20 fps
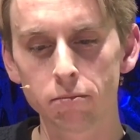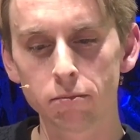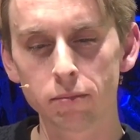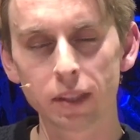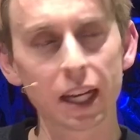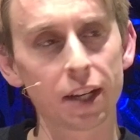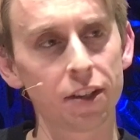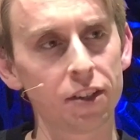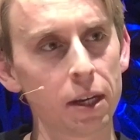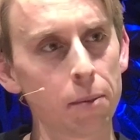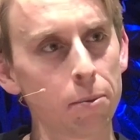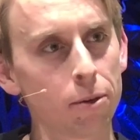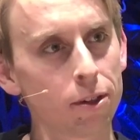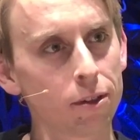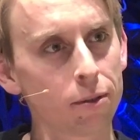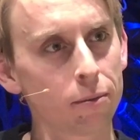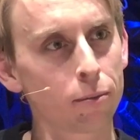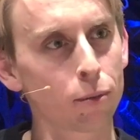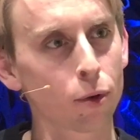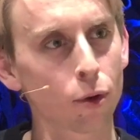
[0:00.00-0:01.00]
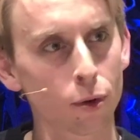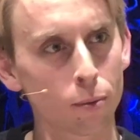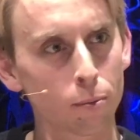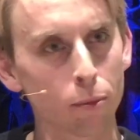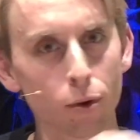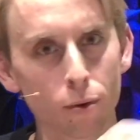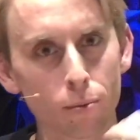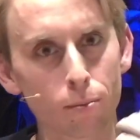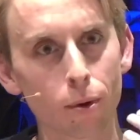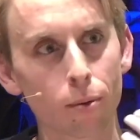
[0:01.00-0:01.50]
yeah, deeper, more,
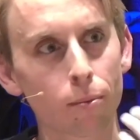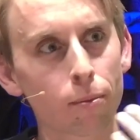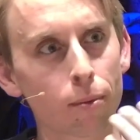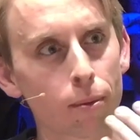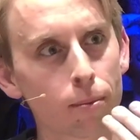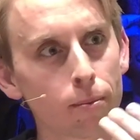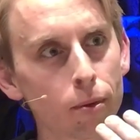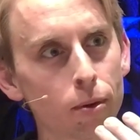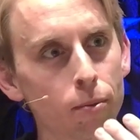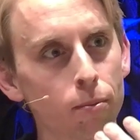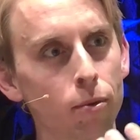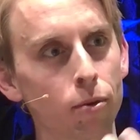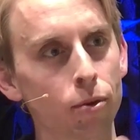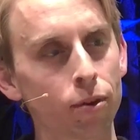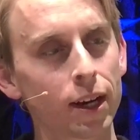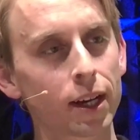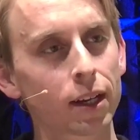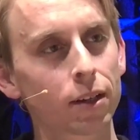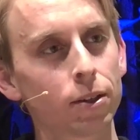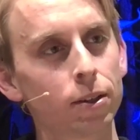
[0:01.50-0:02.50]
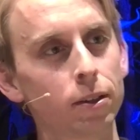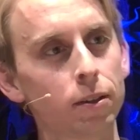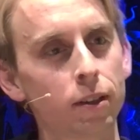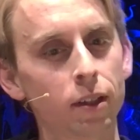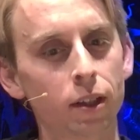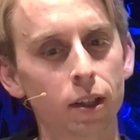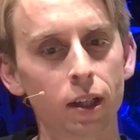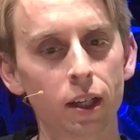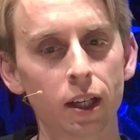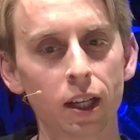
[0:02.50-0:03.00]
more, more, more, more radical,
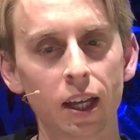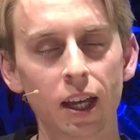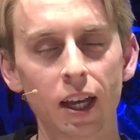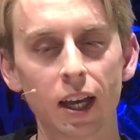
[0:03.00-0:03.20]
mm-hmm.